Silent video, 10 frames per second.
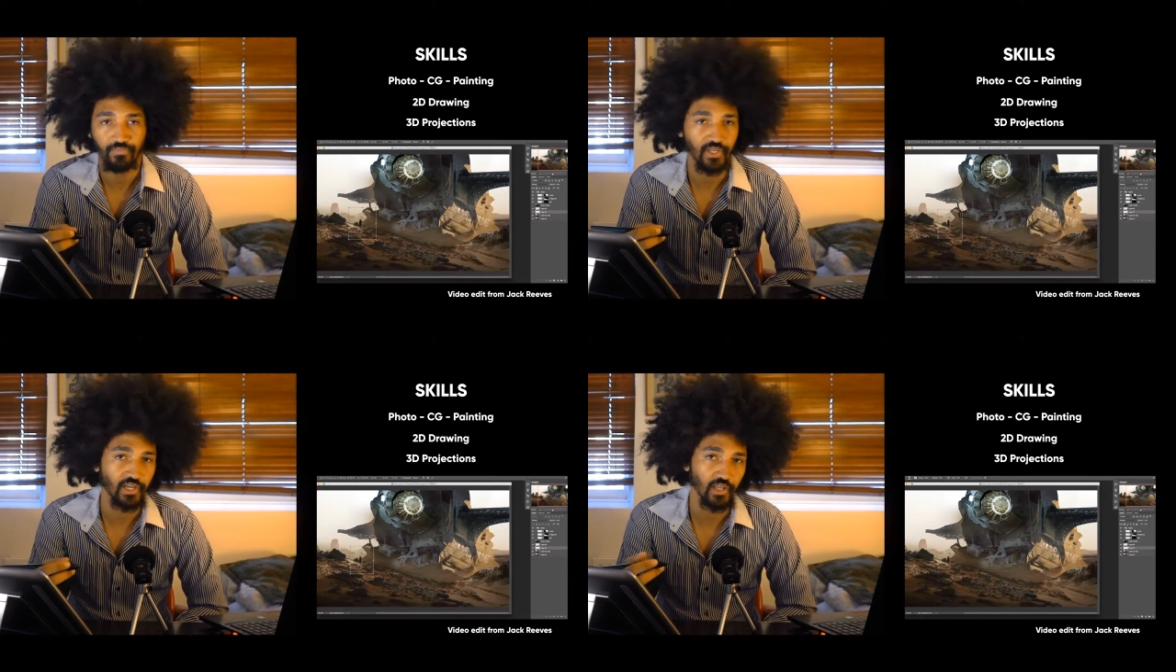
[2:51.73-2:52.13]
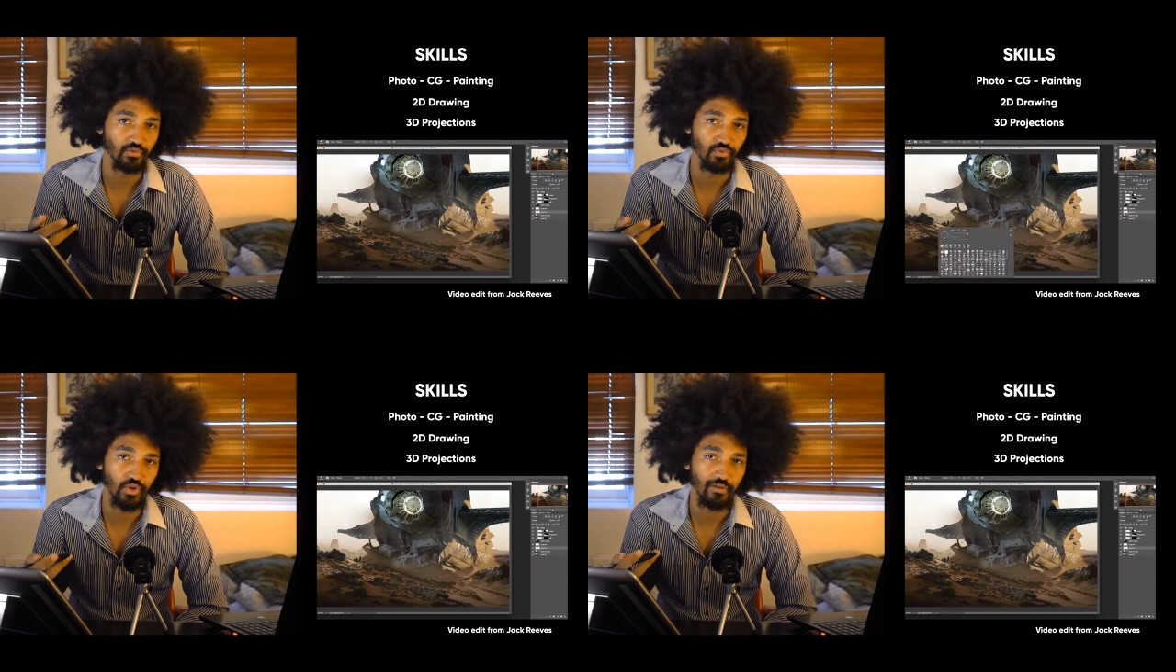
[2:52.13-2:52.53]
They
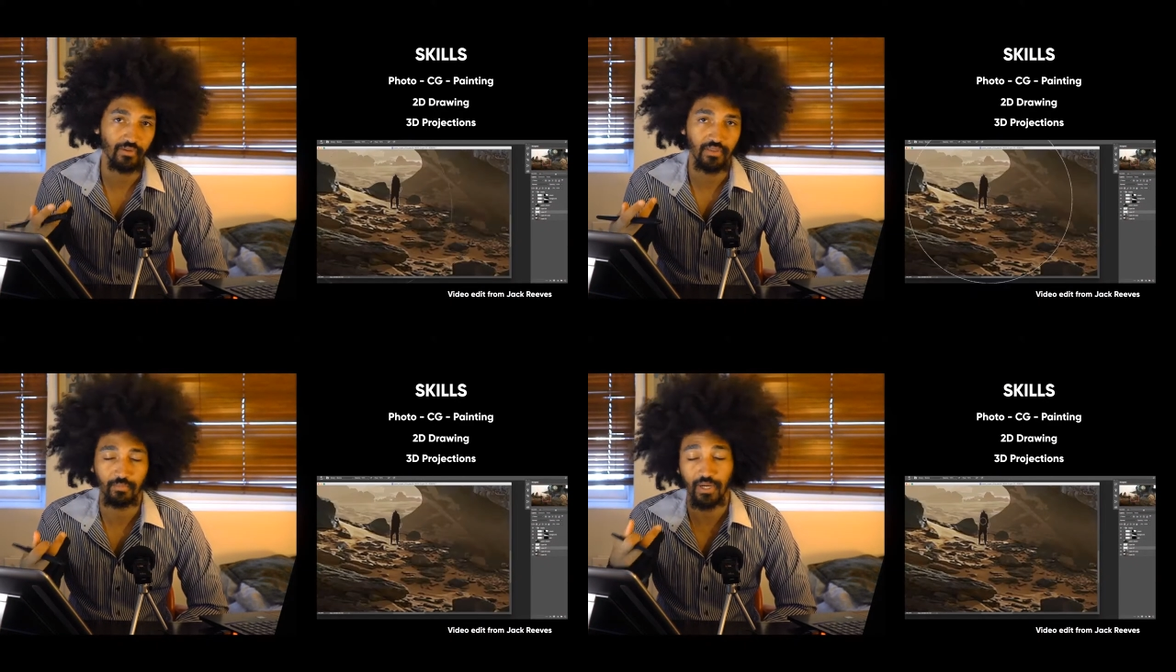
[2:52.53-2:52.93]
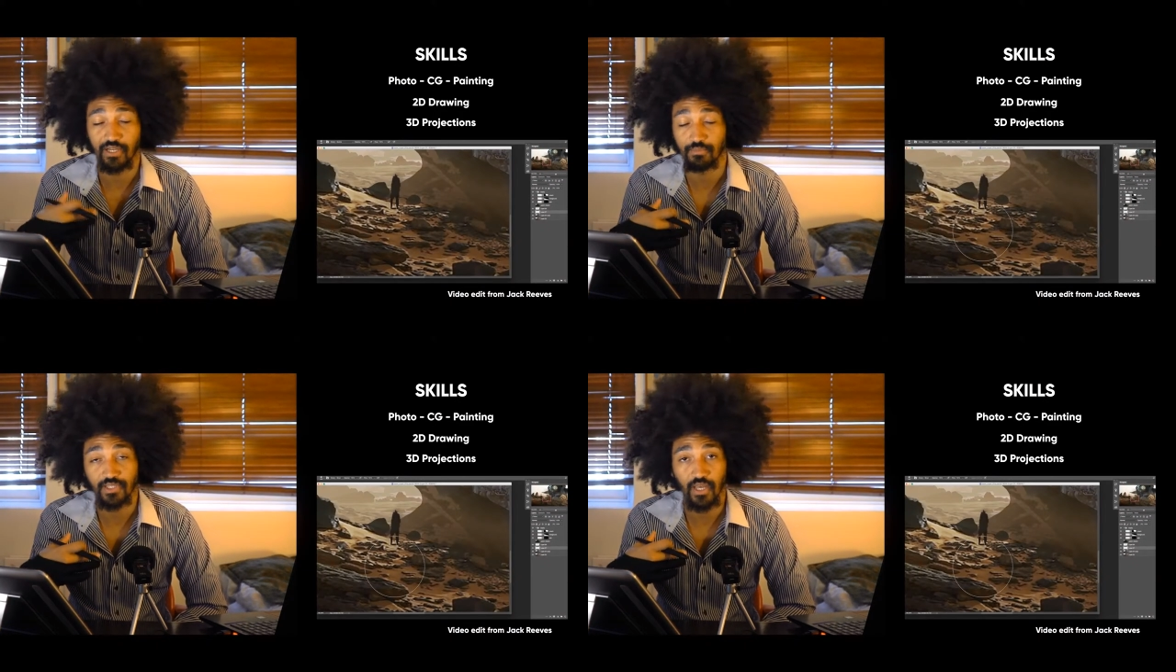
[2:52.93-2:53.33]
can do everything by
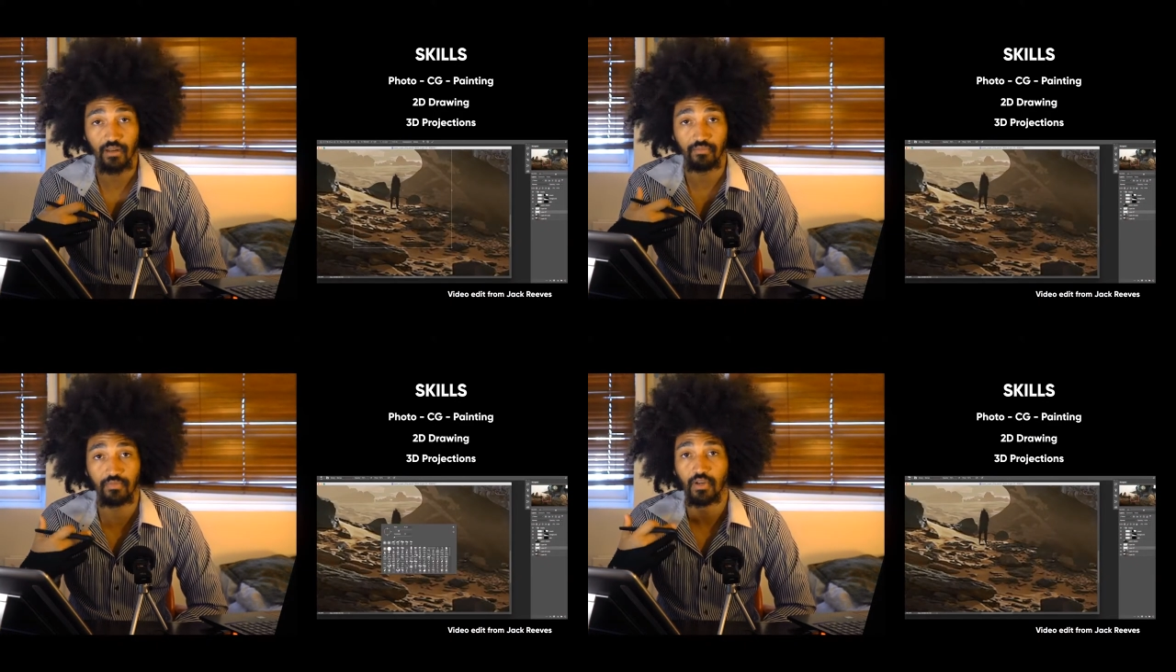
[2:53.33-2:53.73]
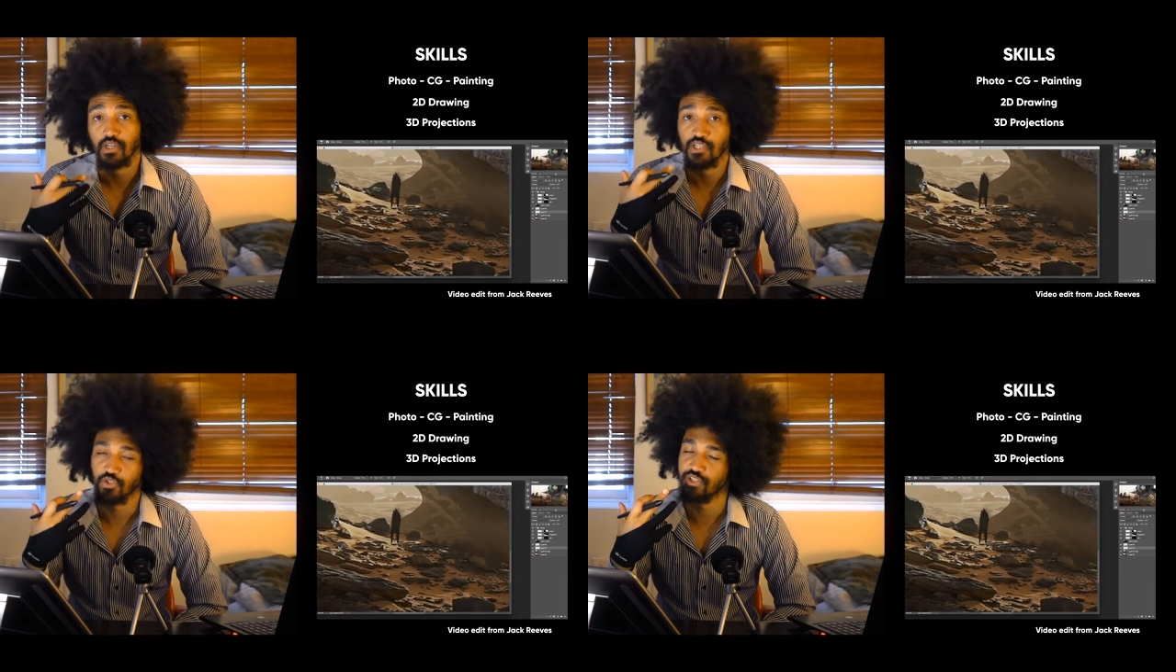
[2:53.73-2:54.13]
themselves.
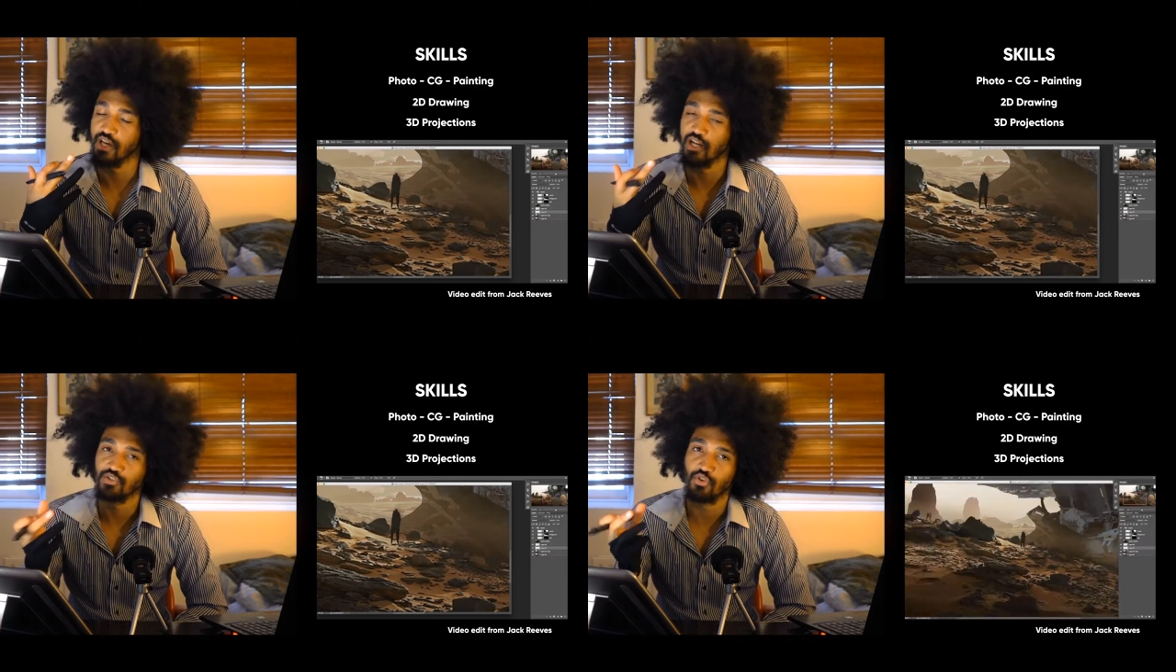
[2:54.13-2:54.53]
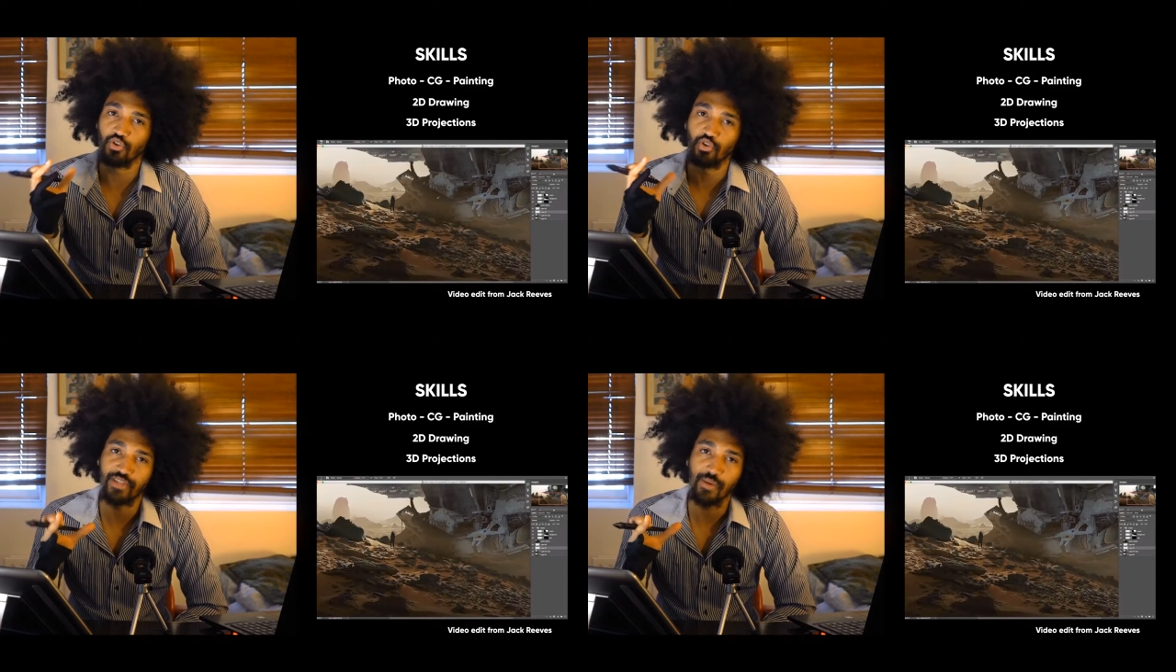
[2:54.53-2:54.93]
So it's
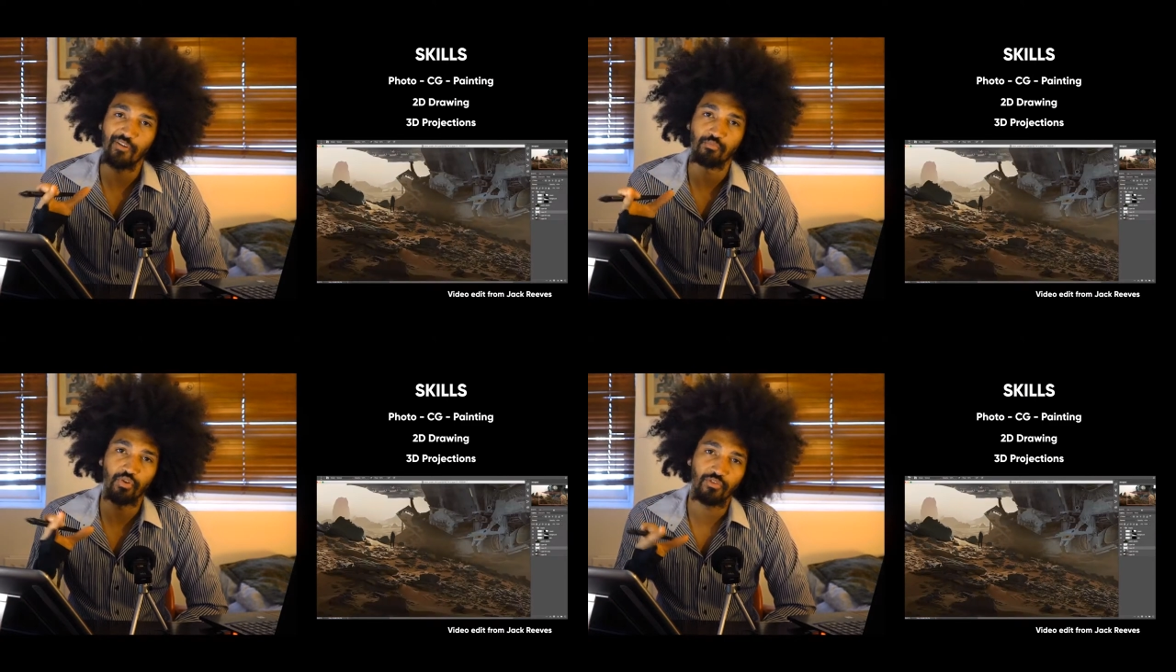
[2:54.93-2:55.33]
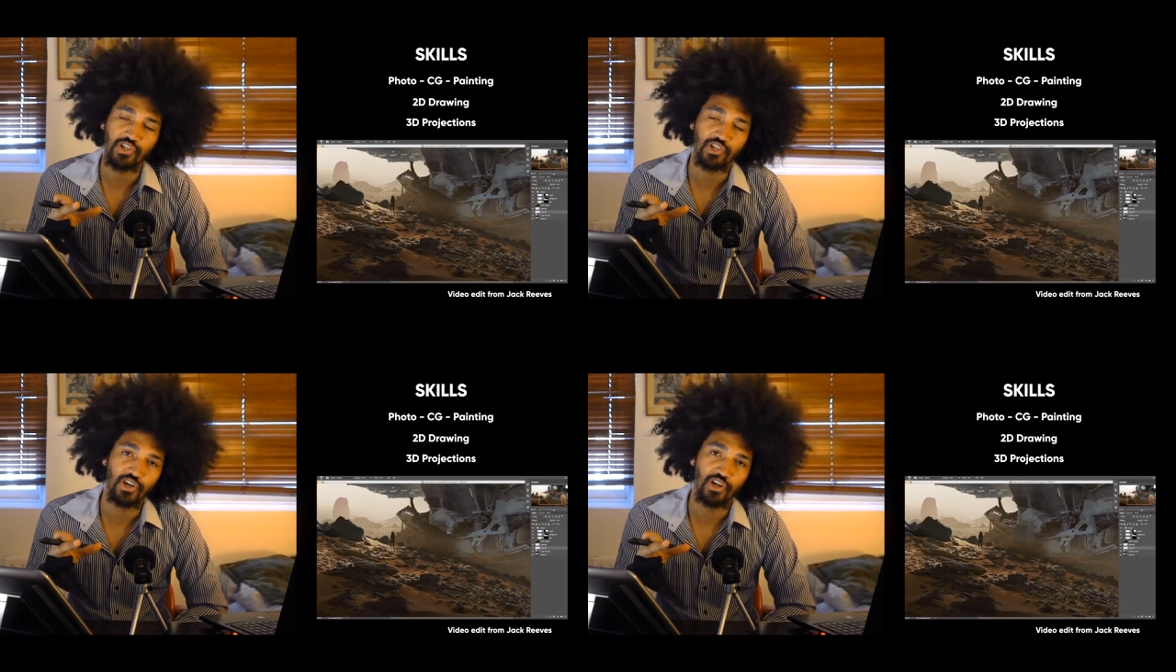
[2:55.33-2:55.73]
also the type of
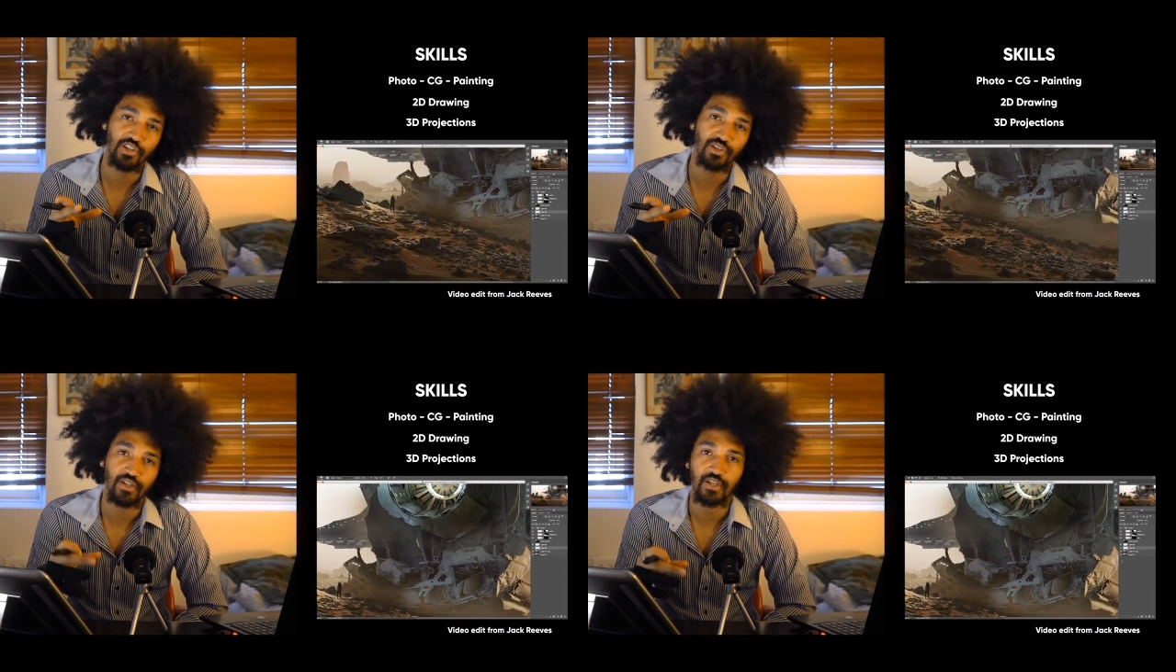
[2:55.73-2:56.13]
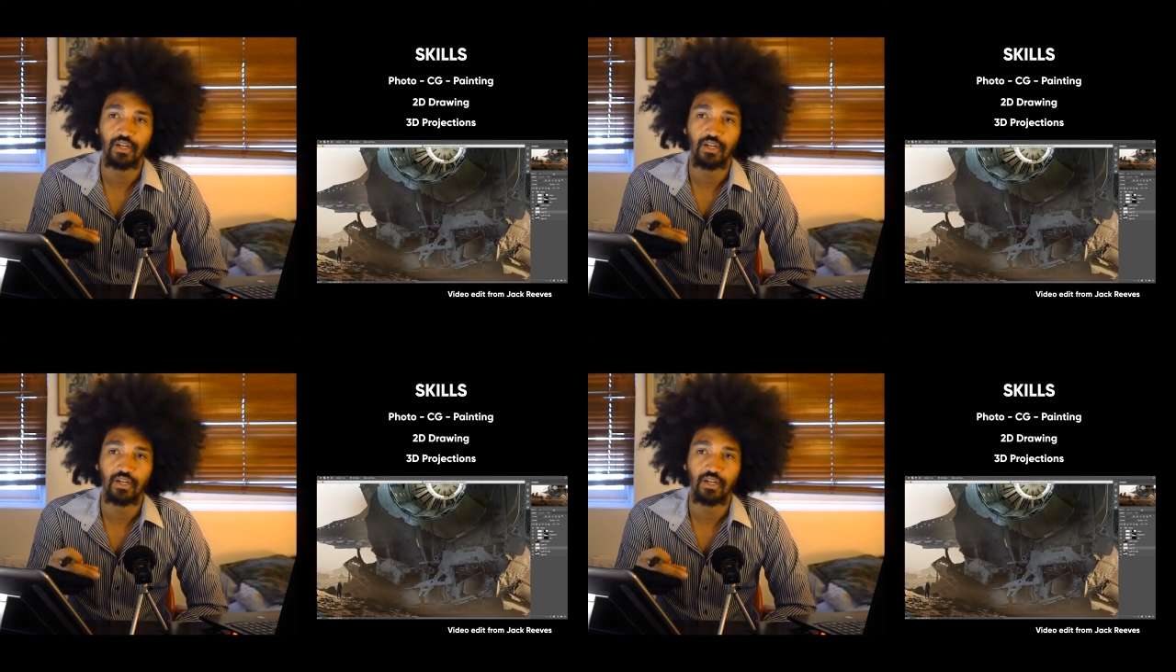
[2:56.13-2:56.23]
profession,